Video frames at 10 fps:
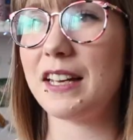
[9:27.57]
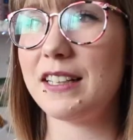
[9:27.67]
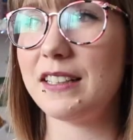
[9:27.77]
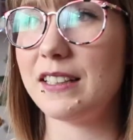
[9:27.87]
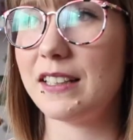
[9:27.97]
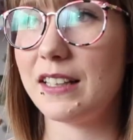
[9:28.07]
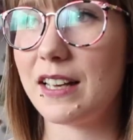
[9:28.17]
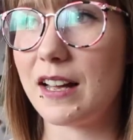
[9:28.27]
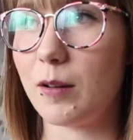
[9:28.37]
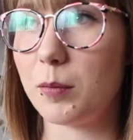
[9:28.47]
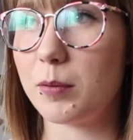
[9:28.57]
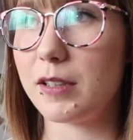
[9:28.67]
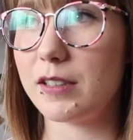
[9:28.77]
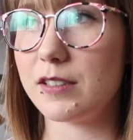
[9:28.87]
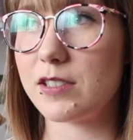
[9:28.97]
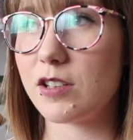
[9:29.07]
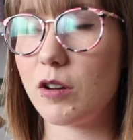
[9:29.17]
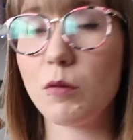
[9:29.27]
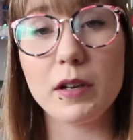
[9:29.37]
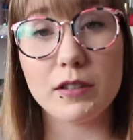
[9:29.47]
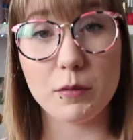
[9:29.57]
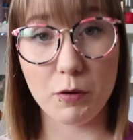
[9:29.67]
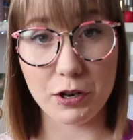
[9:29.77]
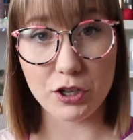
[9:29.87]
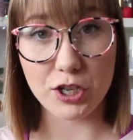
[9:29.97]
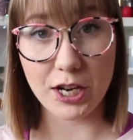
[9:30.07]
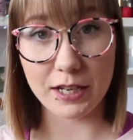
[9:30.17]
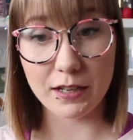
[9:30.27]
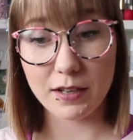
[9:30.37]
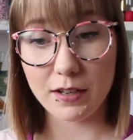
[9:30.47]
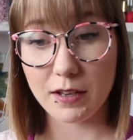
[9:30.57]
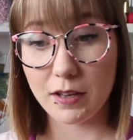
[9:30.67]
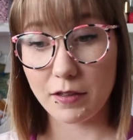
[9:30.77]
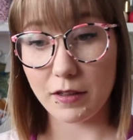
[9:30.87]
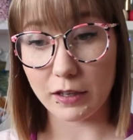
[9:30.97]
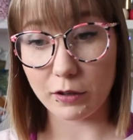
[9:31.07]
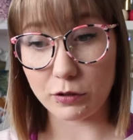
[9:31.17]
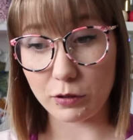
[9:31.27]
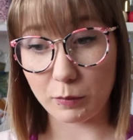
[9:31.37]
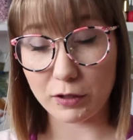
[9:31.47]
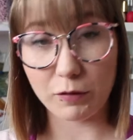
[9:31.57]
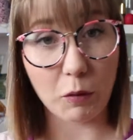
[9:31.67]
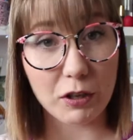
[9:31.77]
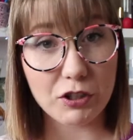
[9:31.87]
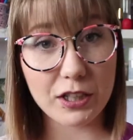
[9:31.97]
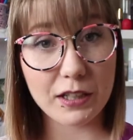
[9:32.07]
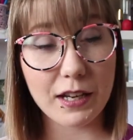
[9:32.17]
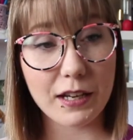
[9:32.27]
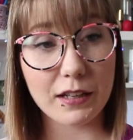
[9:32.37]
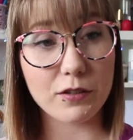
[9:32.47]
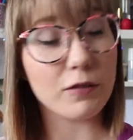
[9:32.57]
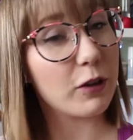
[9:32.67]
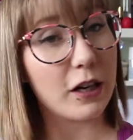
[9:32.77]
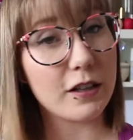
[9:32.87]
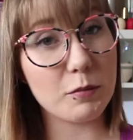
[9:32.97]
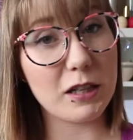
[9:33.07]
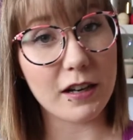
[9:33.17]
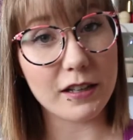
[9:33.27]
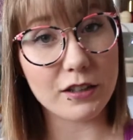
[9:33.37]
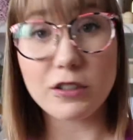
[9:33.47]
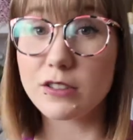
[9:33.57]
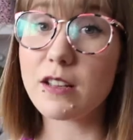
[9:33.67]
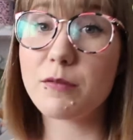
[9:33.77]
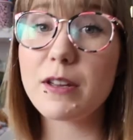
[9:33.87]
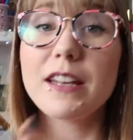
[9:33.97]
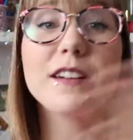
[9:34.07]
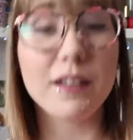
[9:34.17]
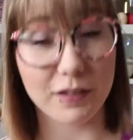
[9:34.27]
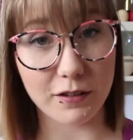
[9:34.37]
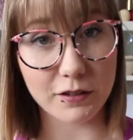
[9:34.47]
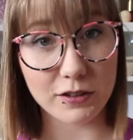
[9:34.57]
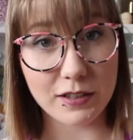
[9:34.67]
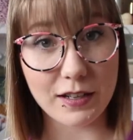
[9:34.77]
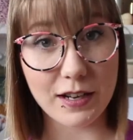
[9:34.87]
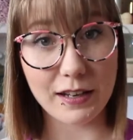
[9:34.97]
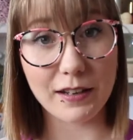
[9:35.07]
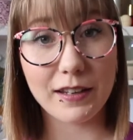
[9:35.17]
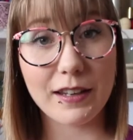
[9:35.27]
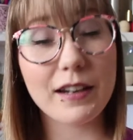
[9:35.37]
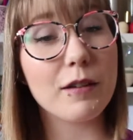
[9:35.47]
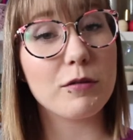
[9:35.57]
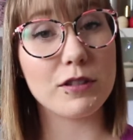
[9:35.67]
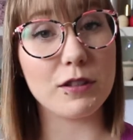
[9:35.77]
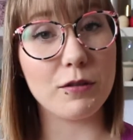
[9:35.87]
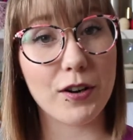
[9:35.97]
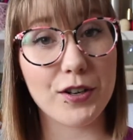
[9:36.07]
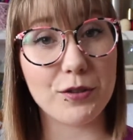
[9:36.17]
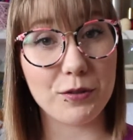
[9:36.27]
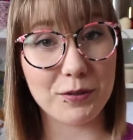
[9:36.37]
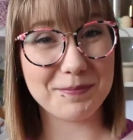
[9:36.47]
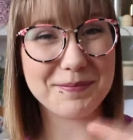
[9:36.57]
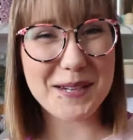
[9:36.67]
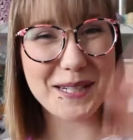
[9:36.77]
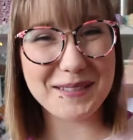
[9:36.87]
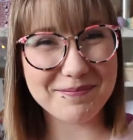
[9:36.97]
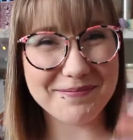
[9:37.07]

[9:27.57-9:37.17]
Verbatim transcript: any Help is always appreciated. Thank you so much for watching, and don't forget to be kind to yourself and others today, and I will see you very soon. Bye!